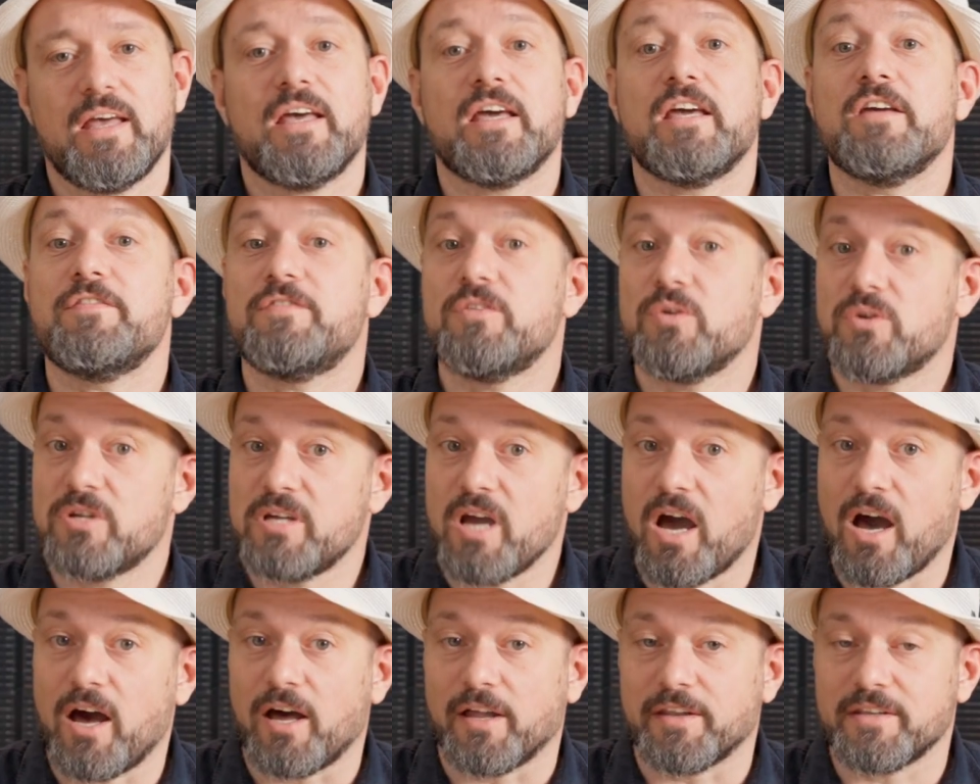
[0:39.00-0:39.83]
If you
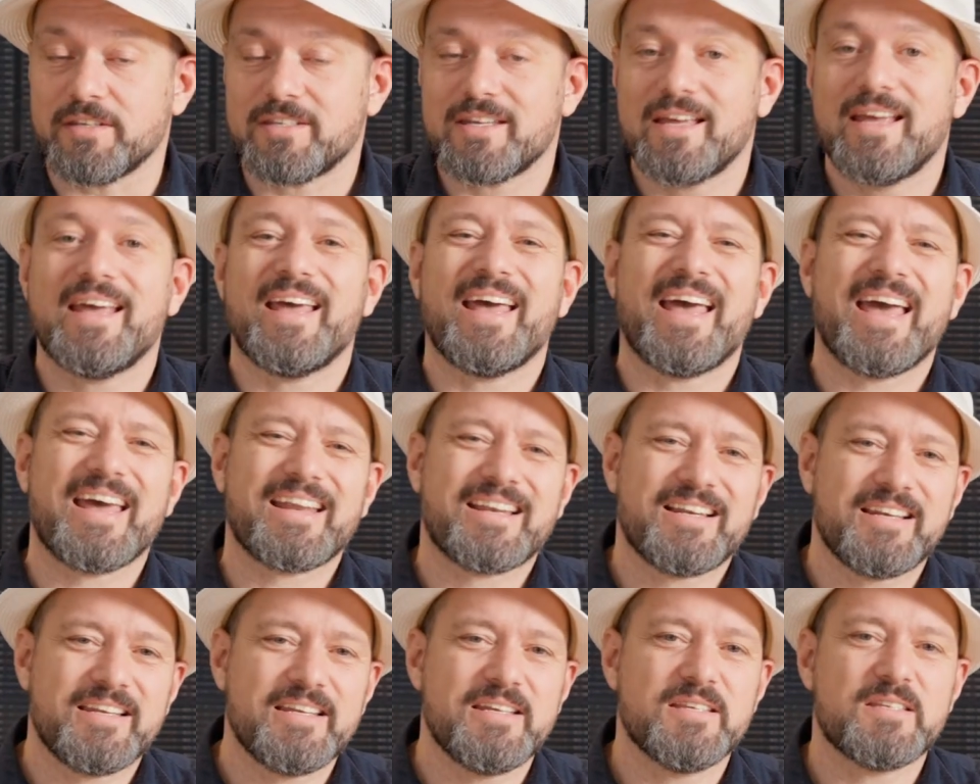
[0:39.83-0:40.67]
can't,
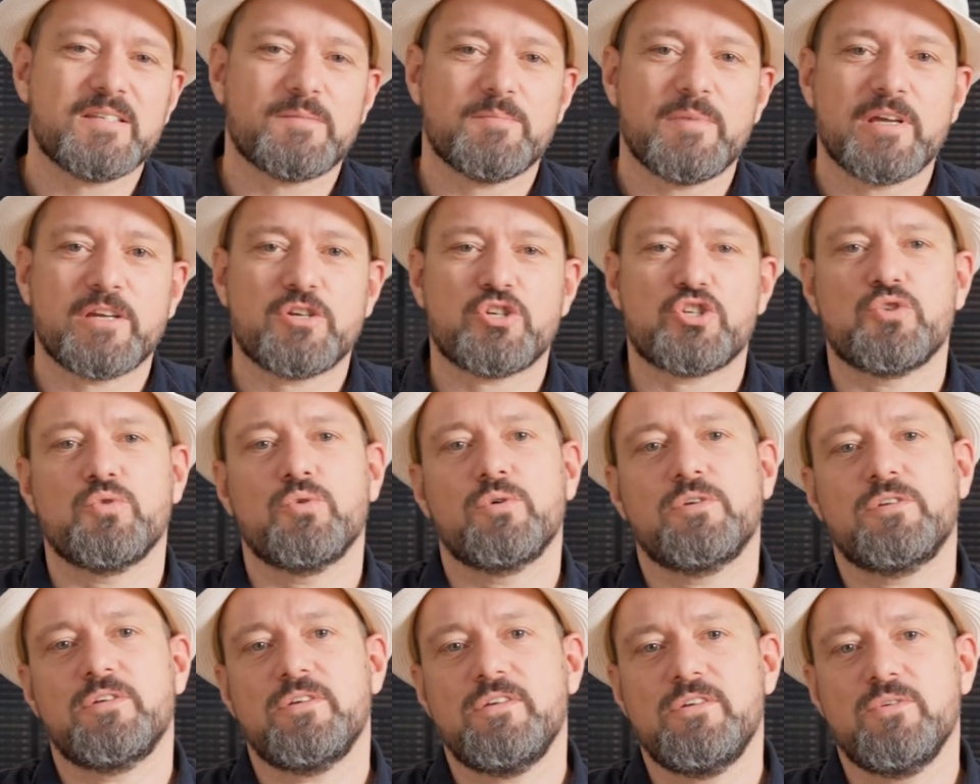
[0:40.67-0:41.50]
at least make
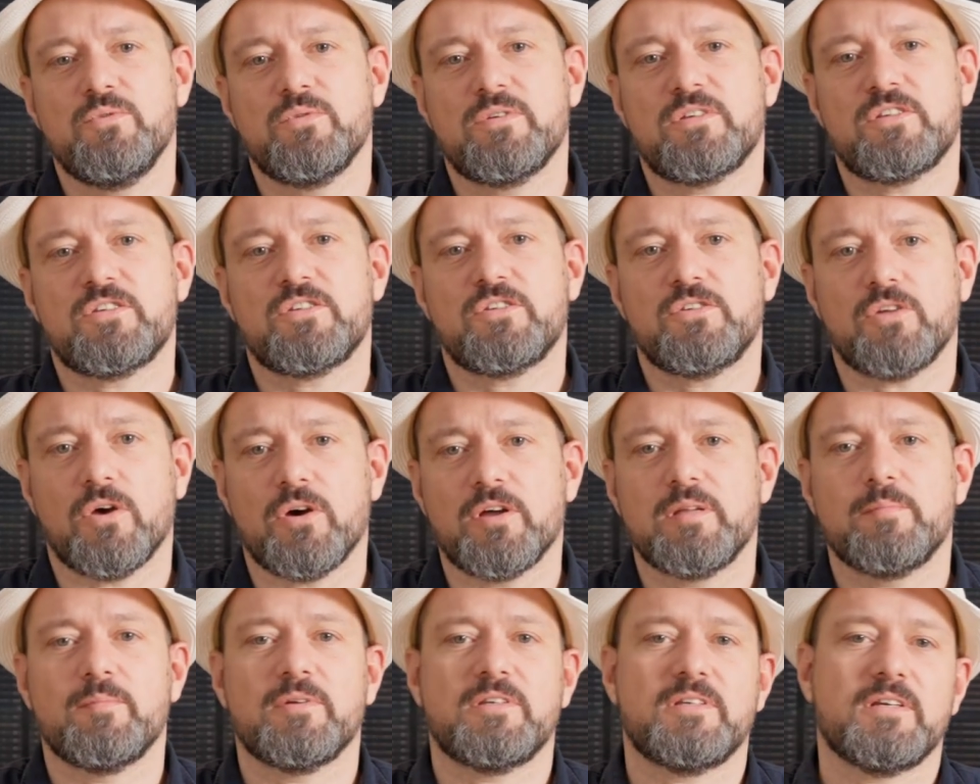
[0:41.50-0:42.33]
sure to use
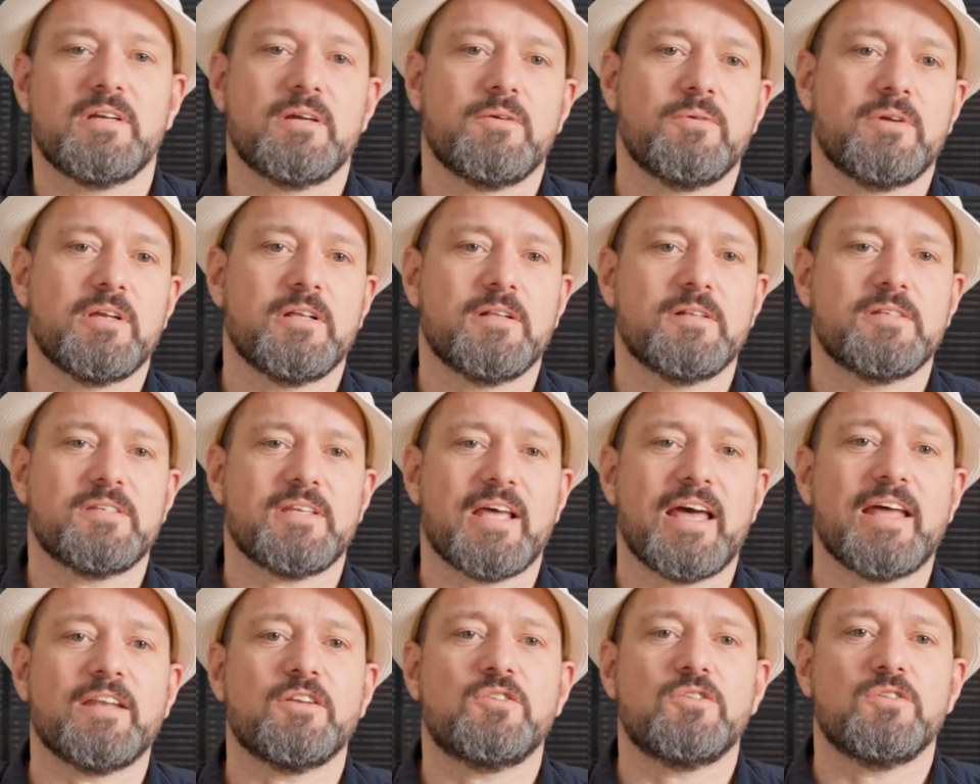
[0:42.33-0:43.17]
sturdy materials
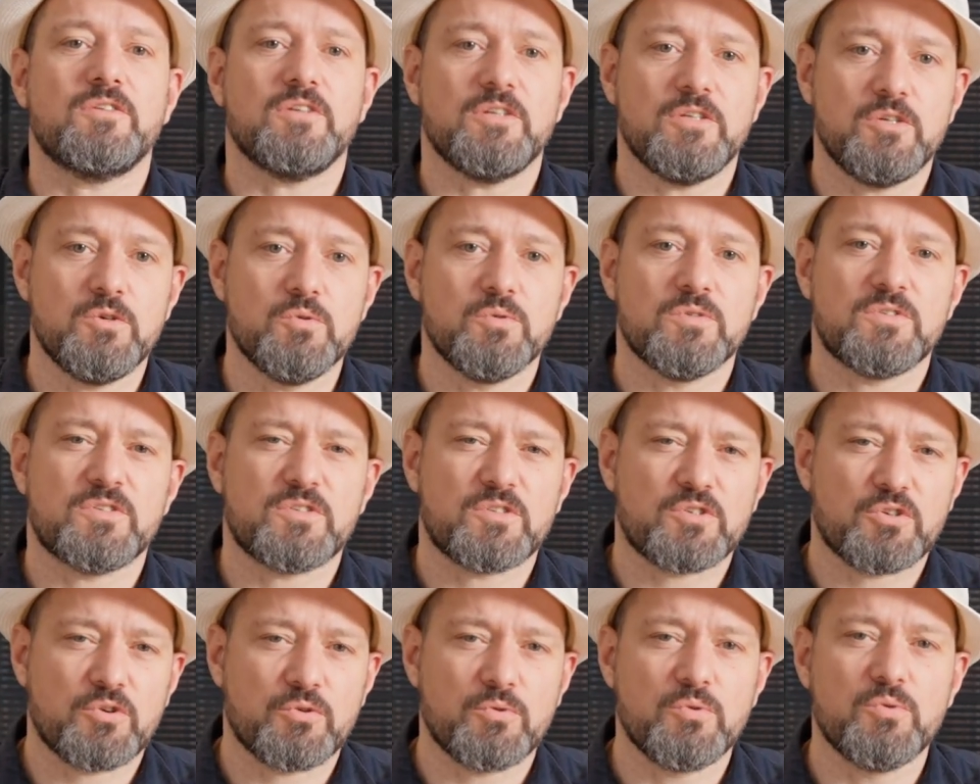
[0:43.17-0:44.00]
and use
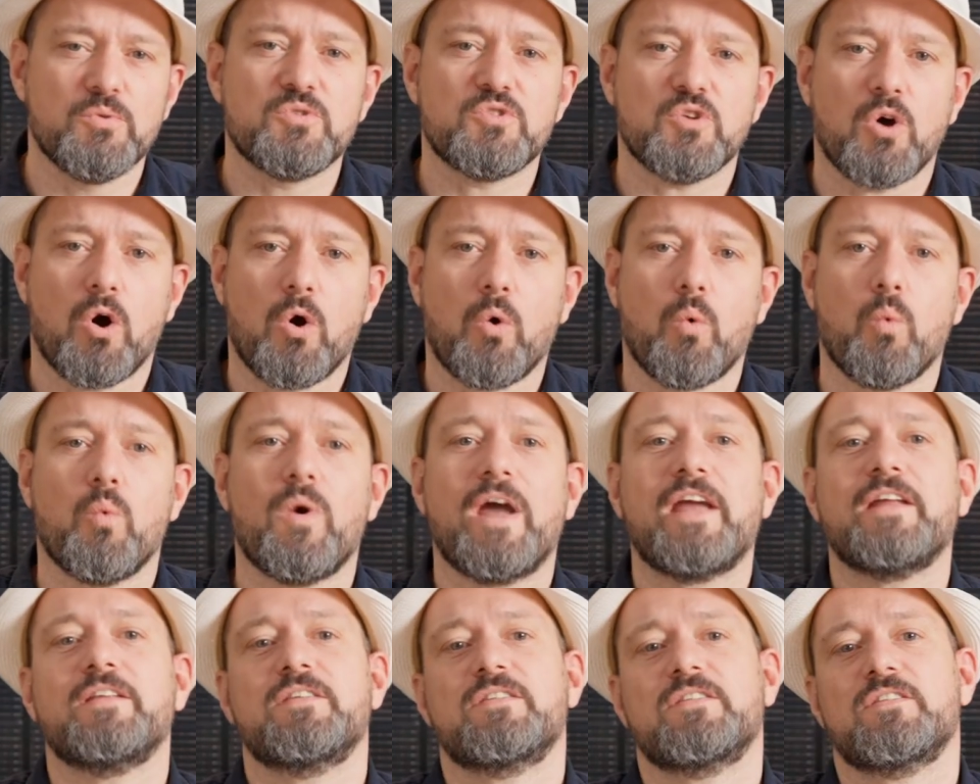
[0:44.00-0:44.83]
screws or
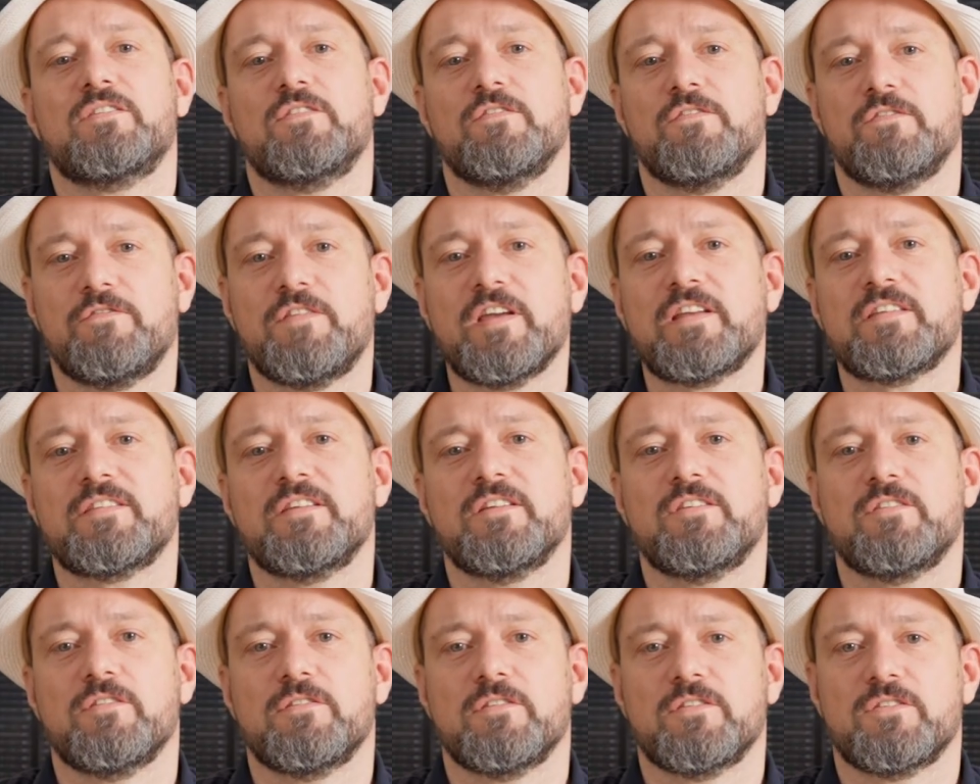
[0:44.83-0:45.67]
weights to fix
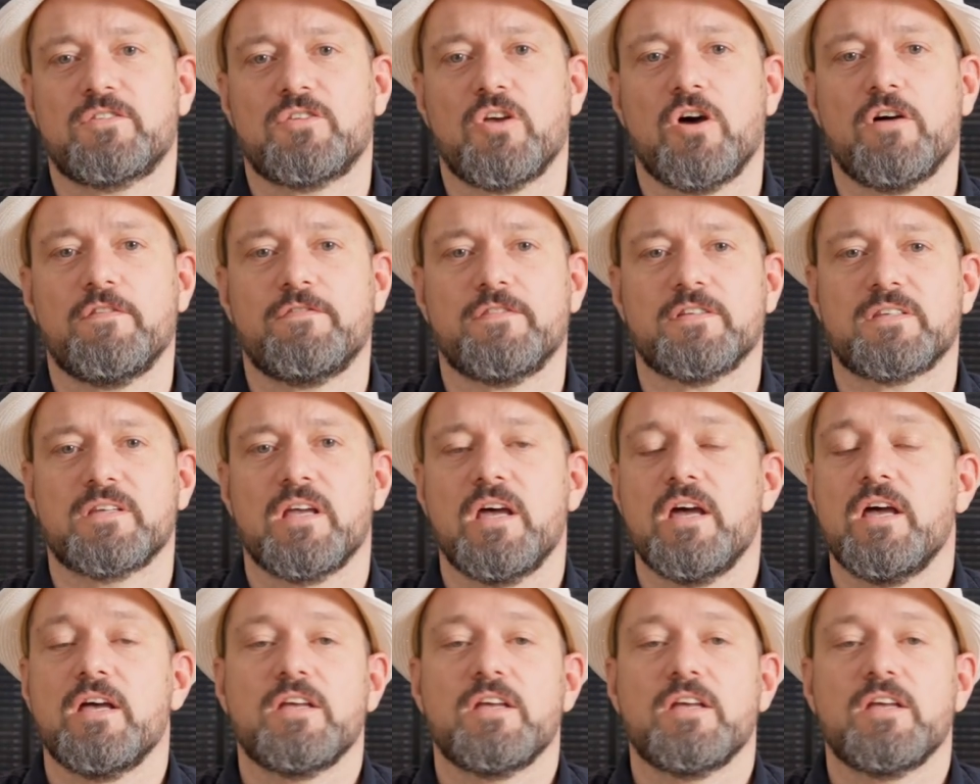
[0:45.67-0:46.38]
it to the surface